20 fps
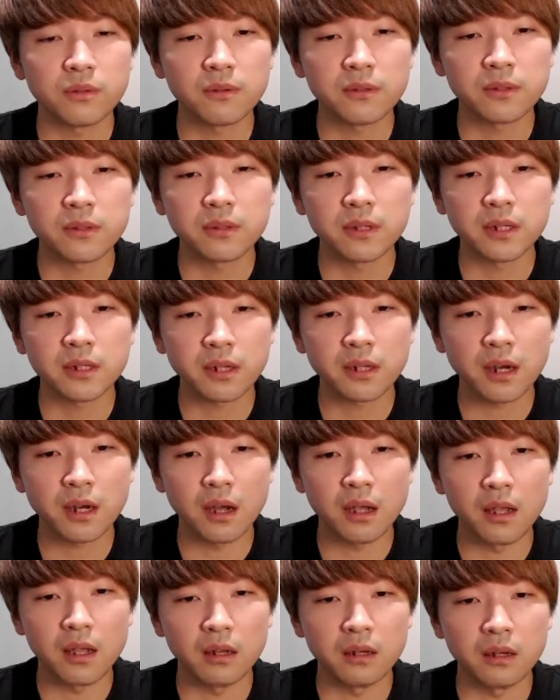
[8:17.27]
This lack
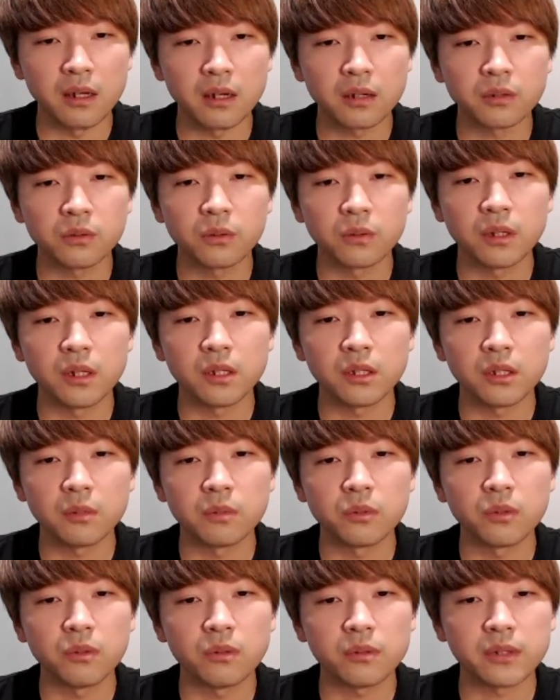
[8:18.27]
of resources
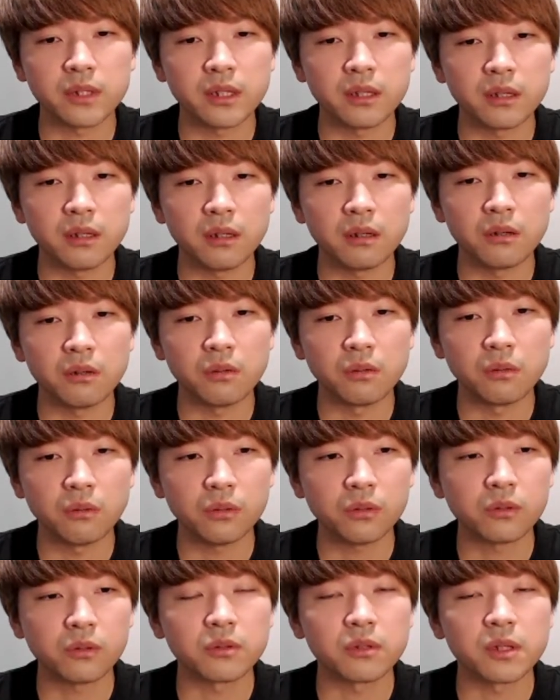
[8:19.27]
was also one
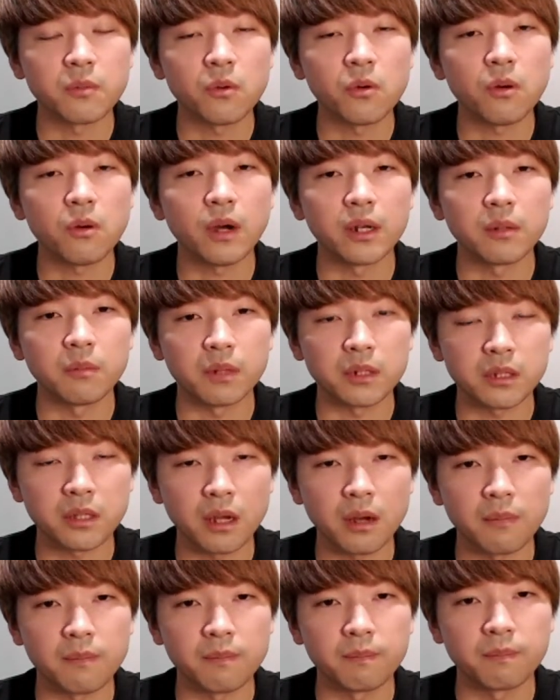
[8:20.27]
of the reasons for
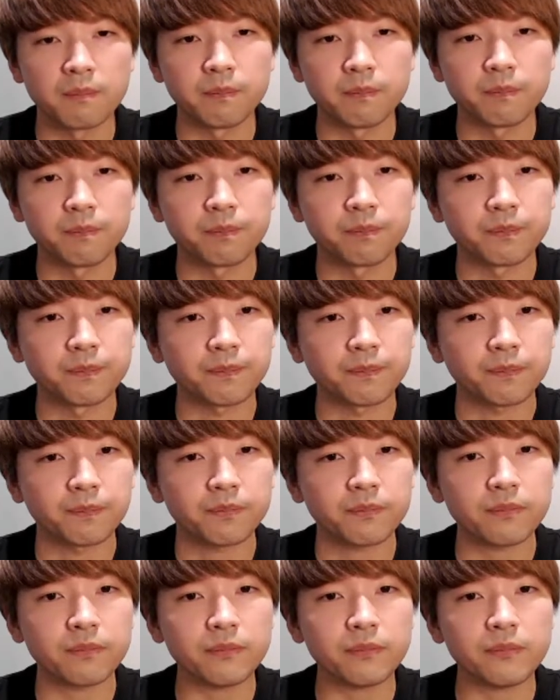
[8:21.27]
selecting React
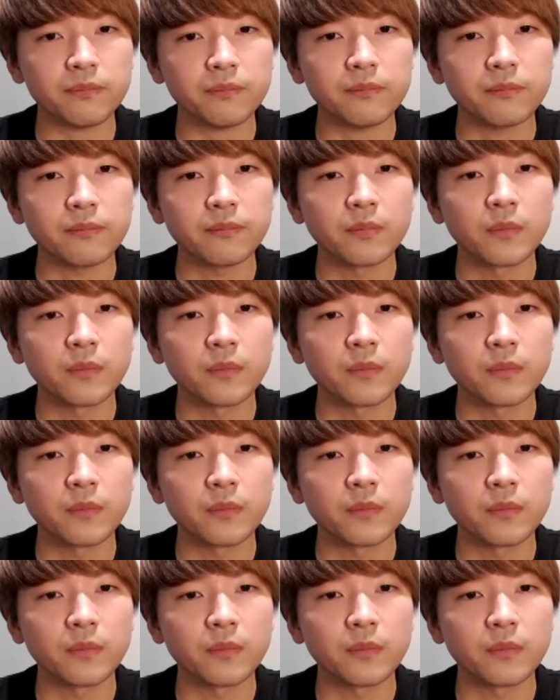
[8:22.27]
Native.